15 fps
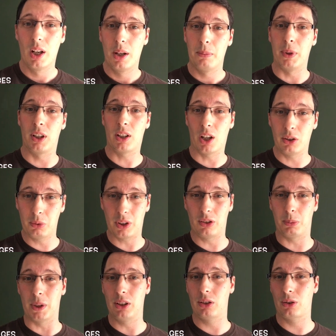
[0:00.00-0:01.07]
because there's
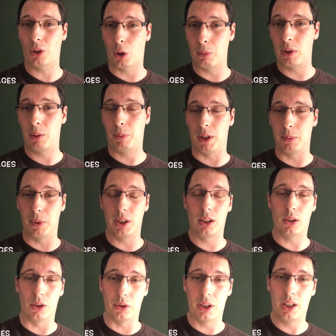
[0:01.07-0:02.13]
been so many people
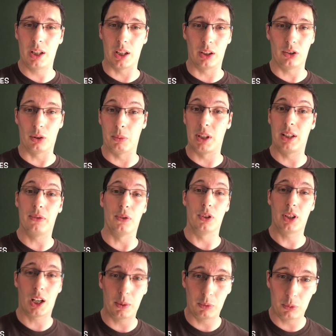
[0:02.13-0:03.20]
included in this, so many different
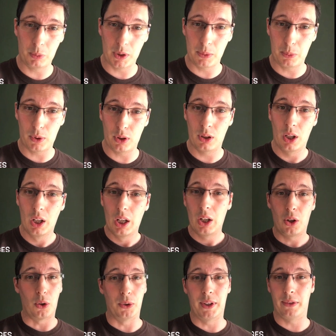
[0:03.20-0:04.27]
types of people,
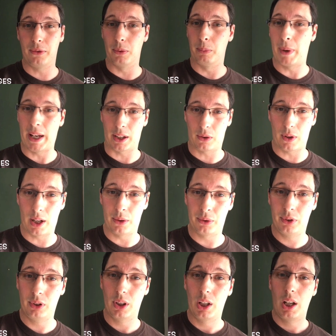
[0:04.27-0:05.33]
all different
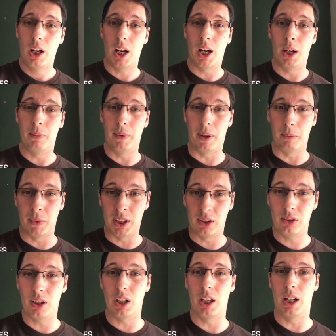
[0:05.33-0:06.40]
backgrounds. That
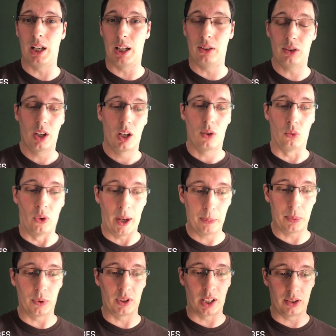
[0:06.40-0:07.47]
means that it is
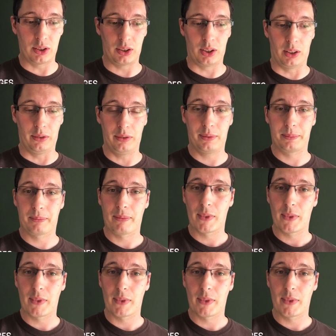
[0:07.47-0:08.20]
representative.